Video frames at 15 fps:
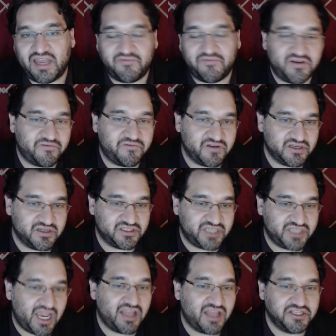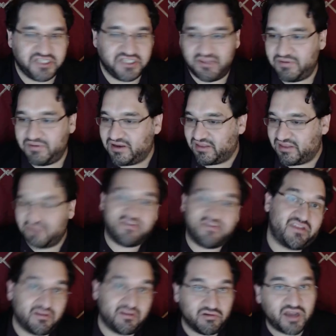to have different challenges because every
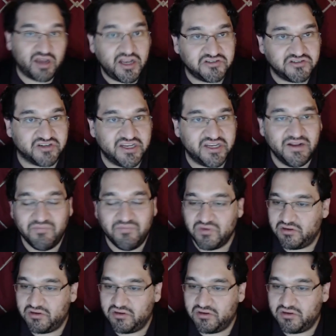single country,